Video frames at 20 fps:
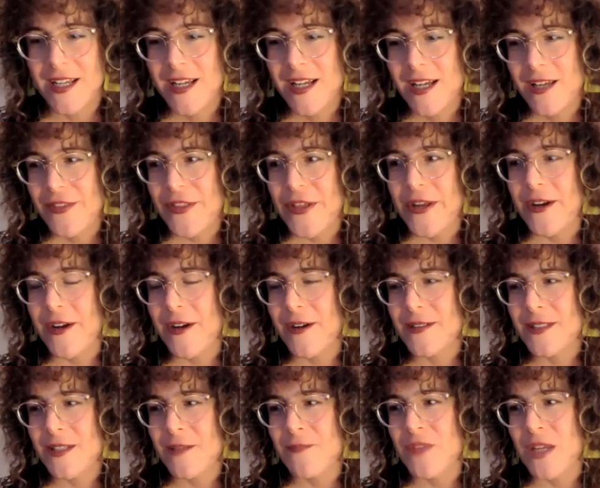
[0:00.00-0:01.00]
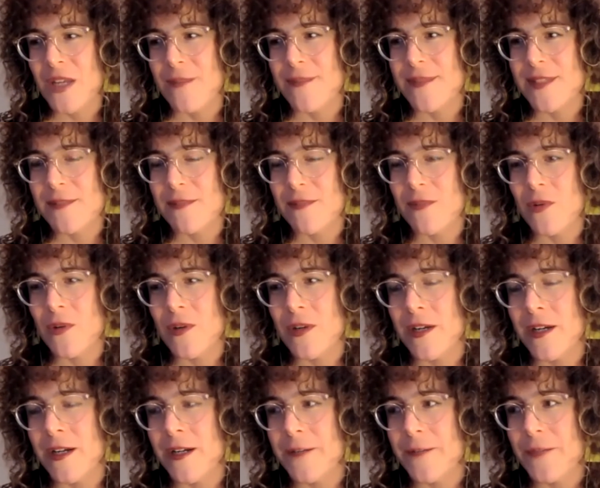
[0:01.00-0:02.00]
that are sometimes
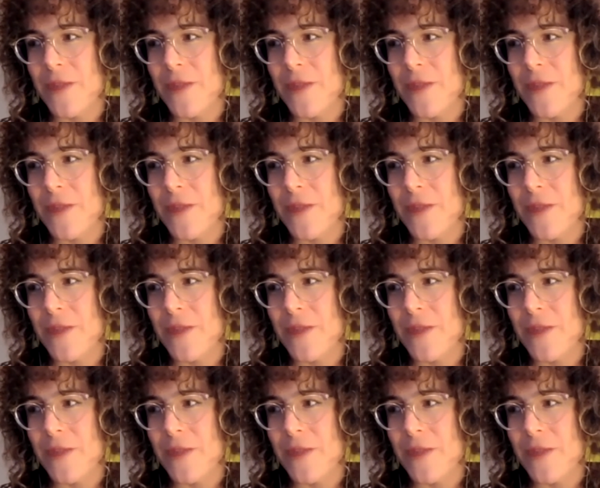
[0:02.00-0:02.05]
more